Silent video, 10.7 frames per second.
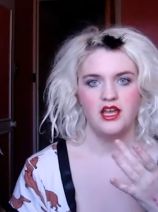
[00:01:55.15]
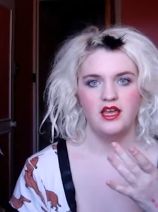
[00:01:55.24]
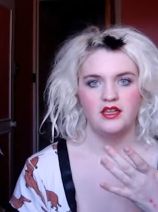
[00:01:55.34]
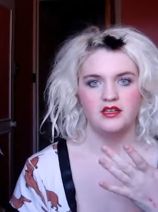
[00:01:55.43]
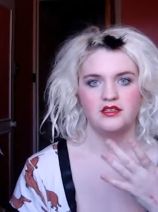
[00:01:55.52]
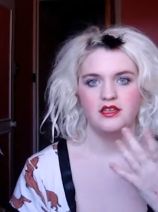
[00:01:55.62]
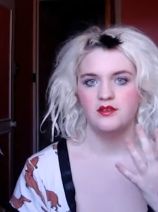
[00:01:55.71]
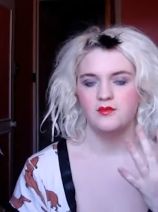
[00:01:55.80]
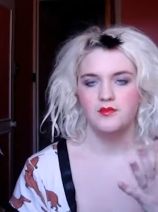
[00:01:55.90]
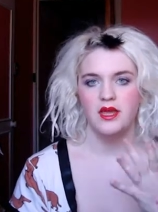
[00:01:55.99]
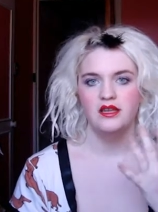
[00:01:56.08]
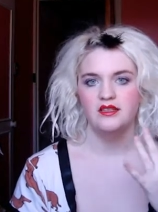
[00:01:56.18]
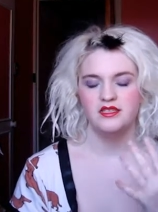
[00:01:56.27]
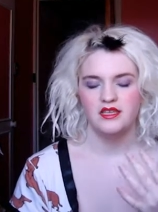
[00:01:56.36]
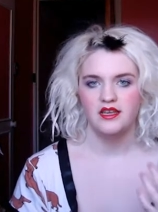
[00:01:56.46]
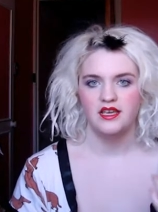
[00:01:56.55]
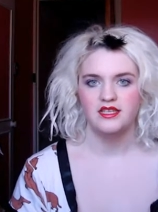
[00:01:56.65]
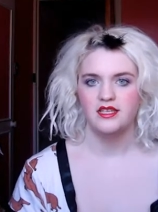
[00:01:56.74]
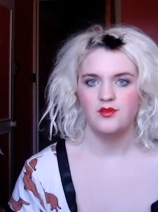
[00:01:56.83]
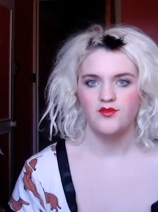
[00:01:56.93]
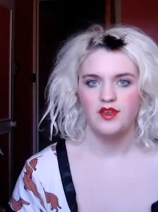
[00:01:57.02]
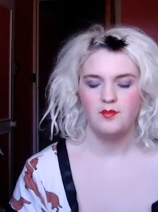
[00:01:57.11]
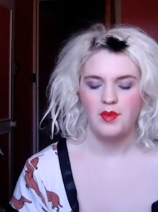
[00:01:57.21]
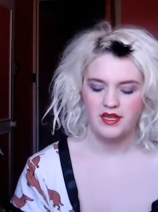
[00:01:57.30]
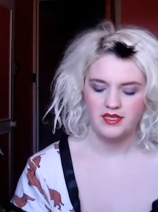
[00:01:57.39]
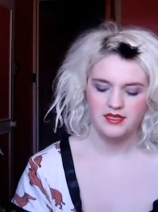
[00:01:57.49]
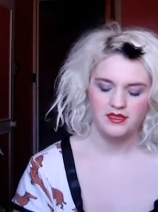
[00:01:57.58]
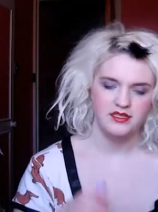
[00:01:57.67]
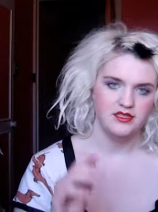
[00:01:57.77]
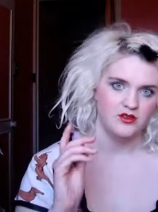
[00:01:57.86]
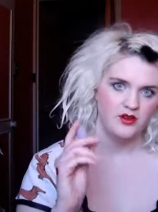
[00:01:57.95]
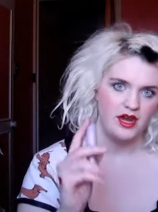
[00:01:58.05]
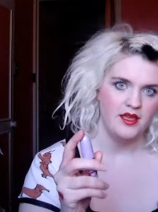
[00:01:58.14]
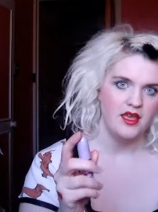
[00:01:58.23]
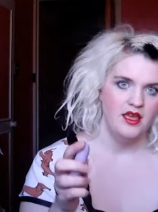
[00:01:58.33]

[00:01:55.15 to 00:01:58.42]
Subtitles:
and it melds in nicely with lip pencil. This is great.